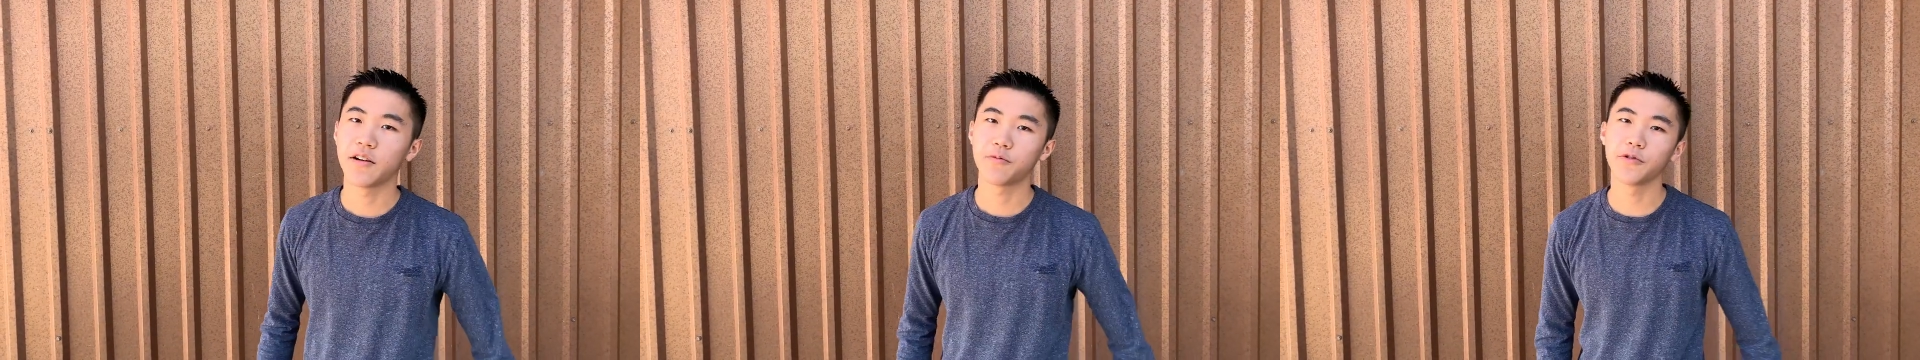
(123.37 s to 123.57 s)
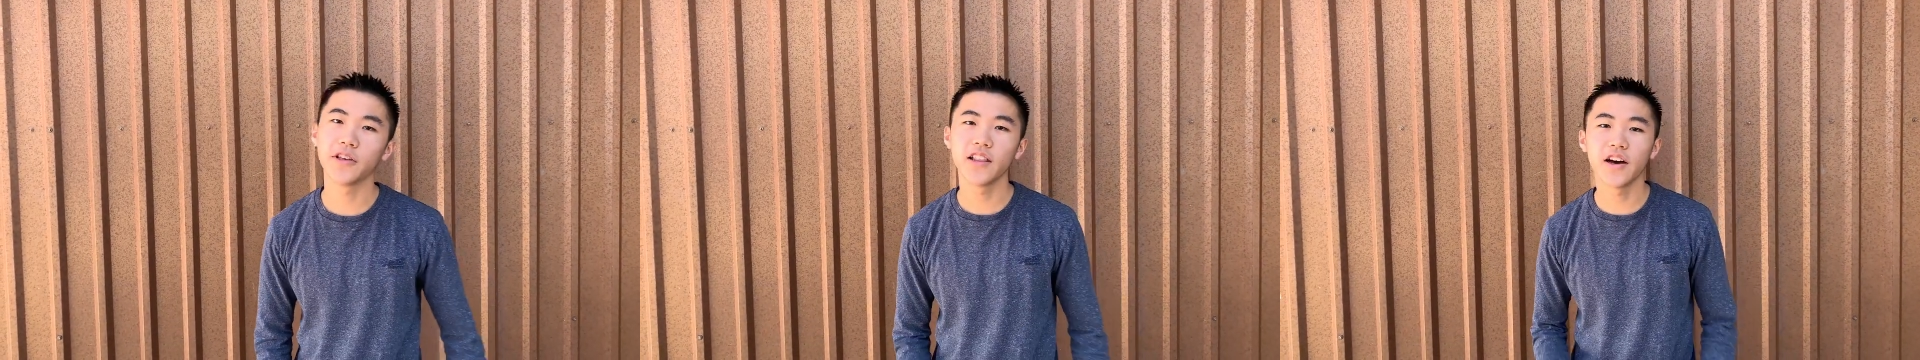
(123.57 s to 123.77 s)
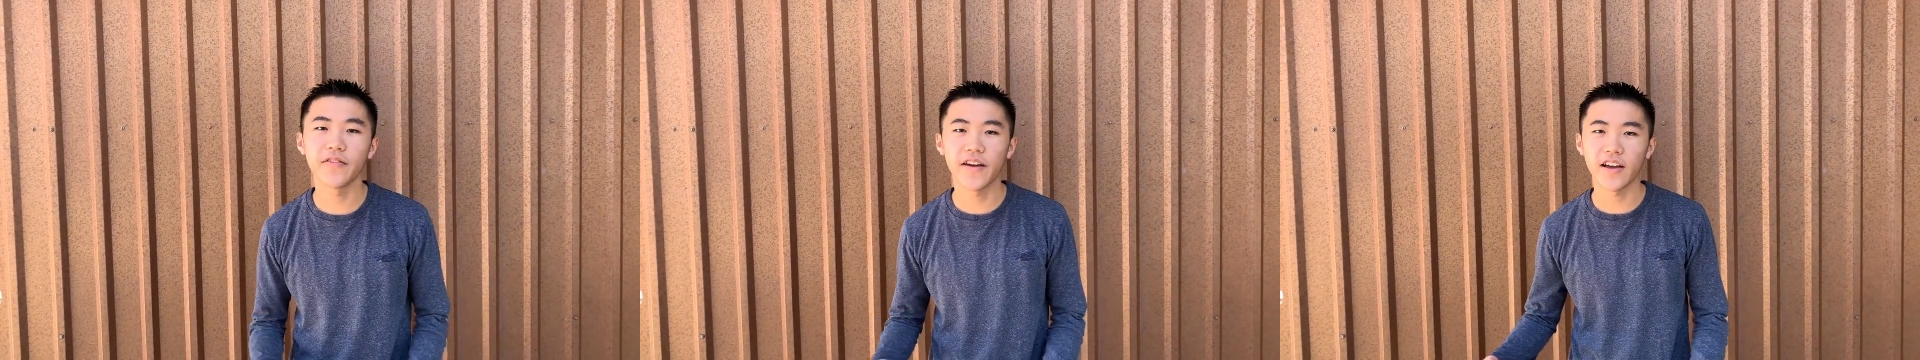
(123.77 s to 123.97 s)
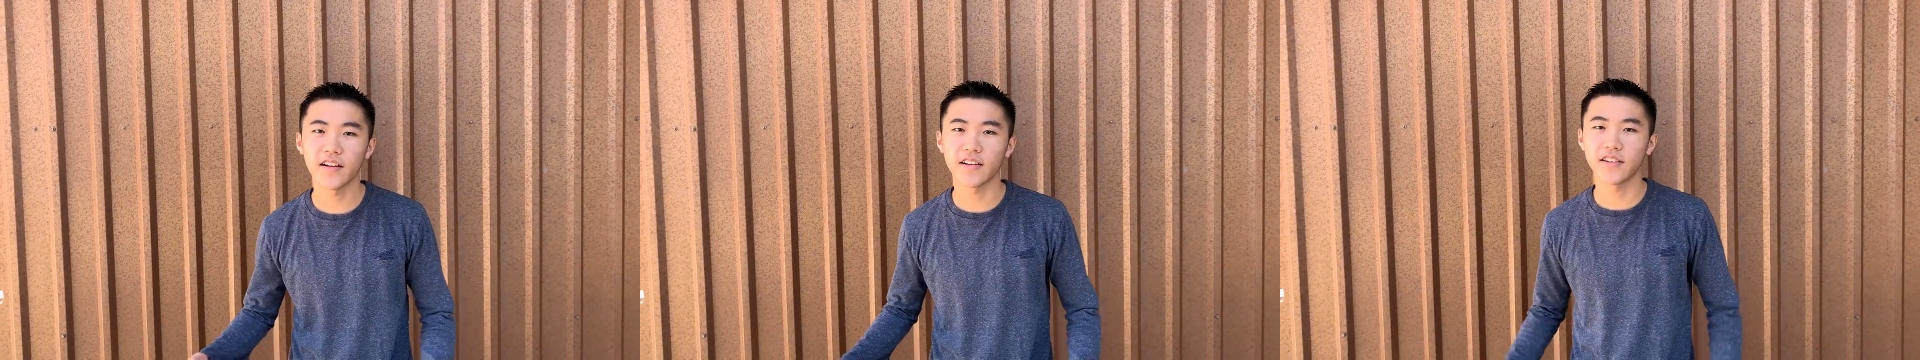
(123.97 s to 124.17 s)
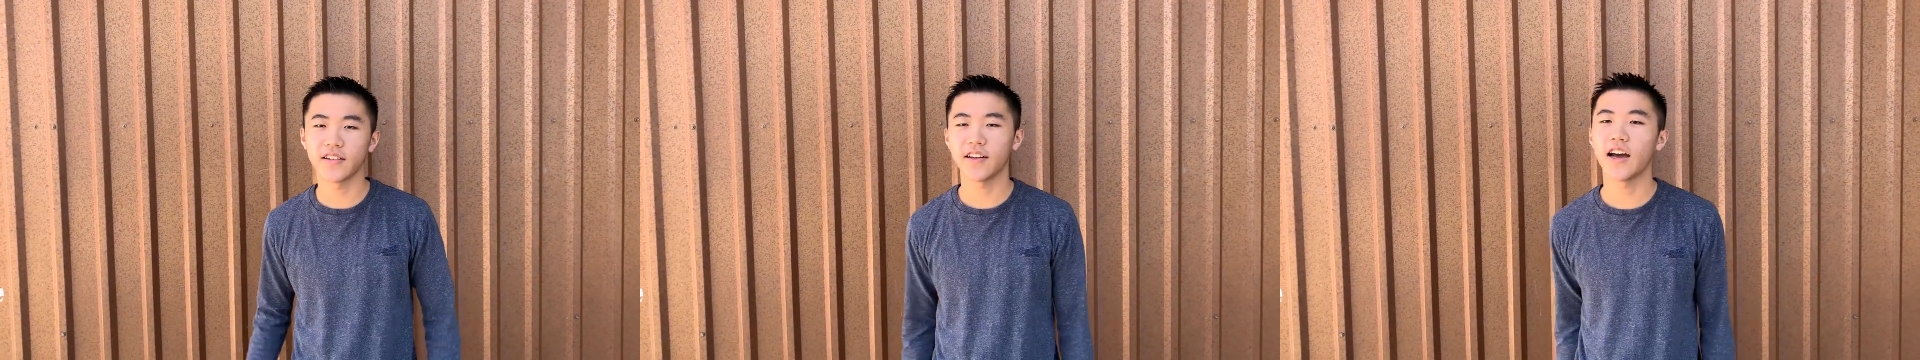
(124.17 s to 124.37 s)
We love
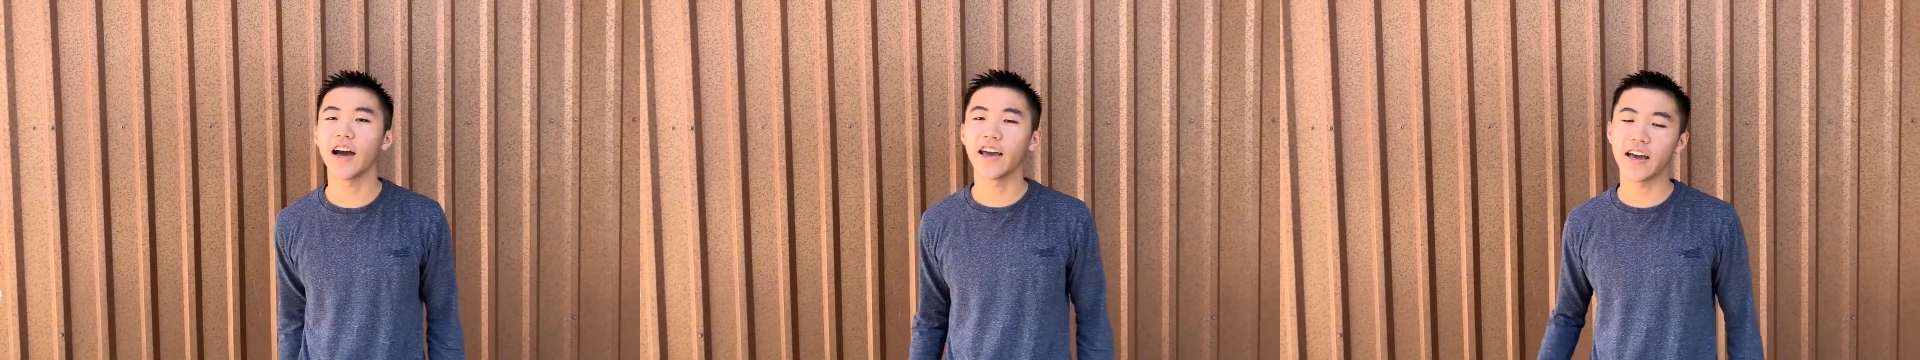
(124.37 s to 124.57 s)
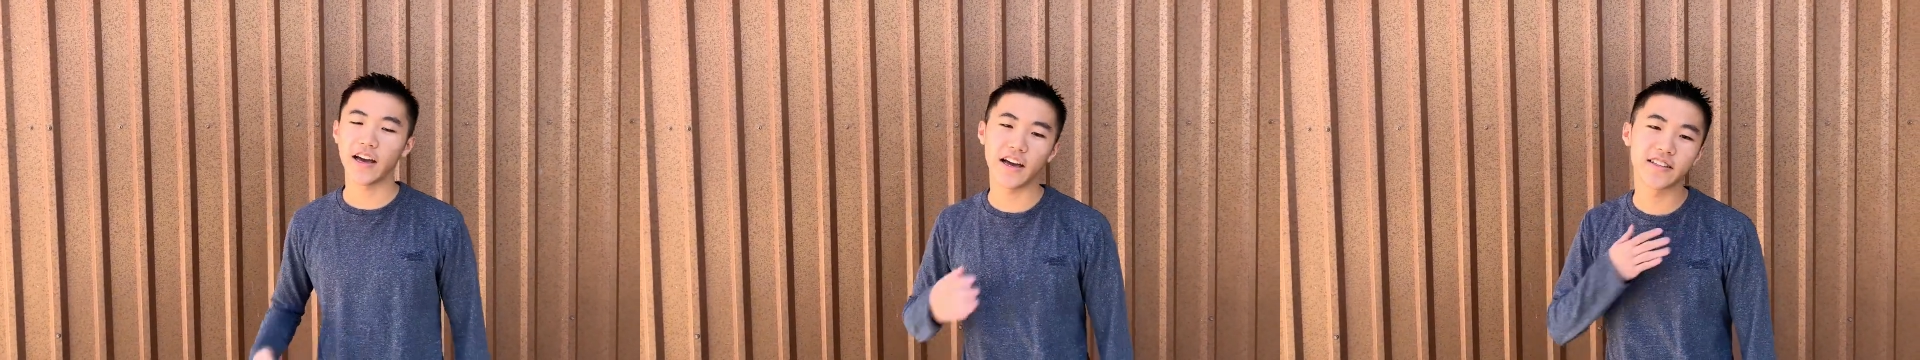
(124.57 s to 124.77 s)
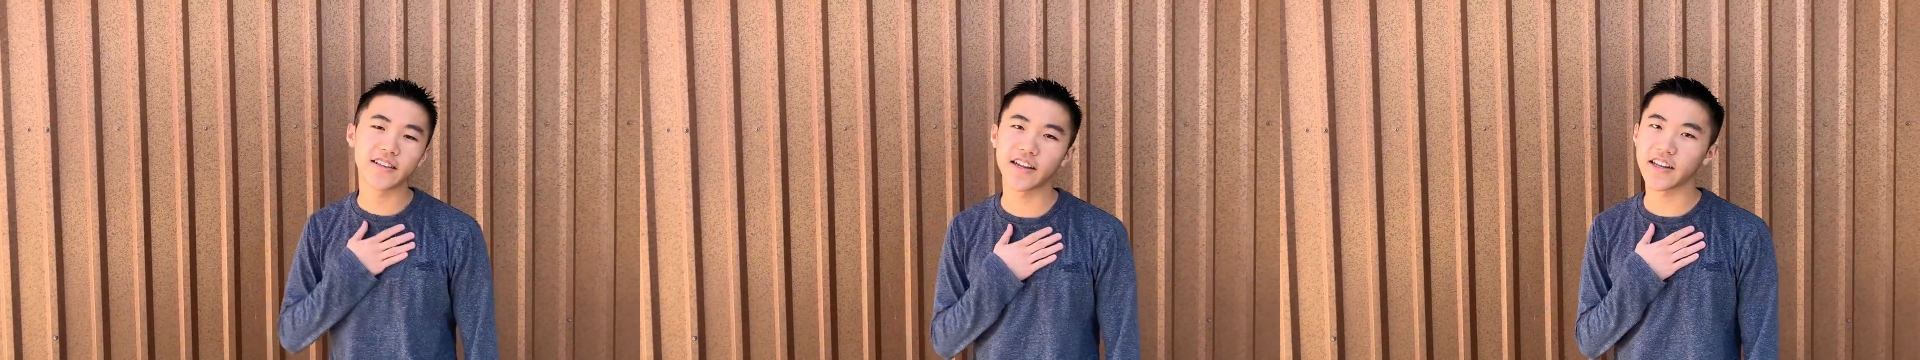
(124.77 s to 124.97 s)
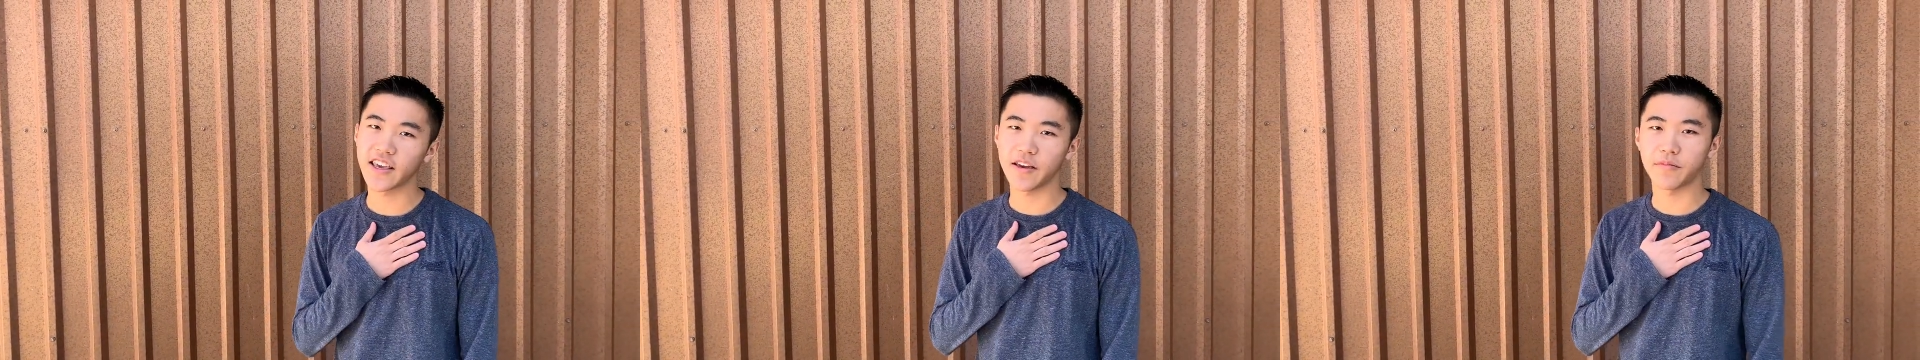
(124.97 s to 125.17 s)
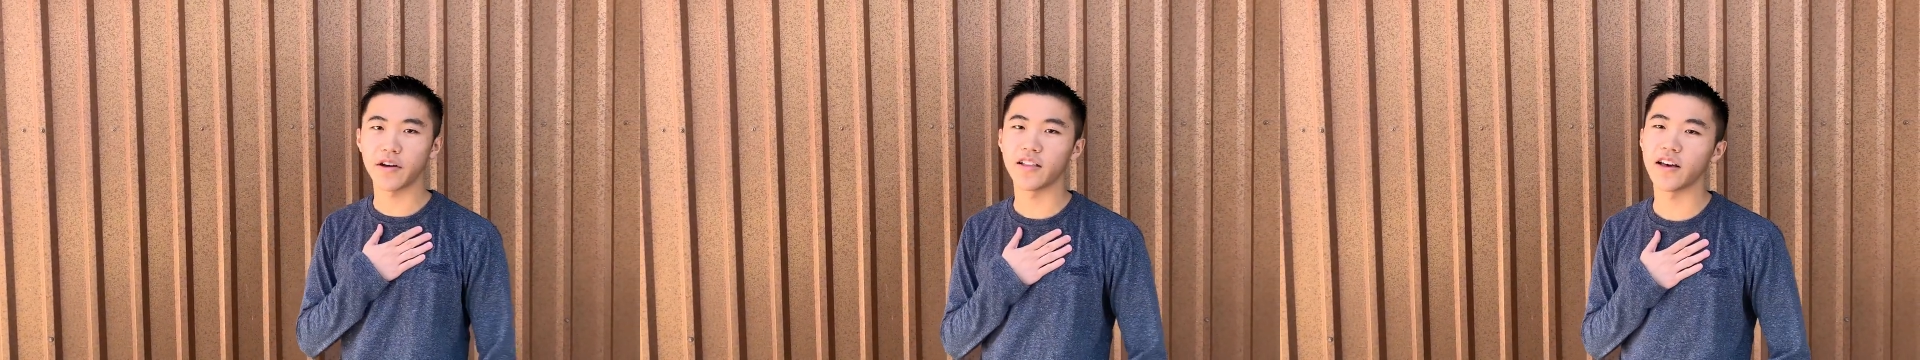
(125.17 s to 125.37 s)
Herron. I dedicate my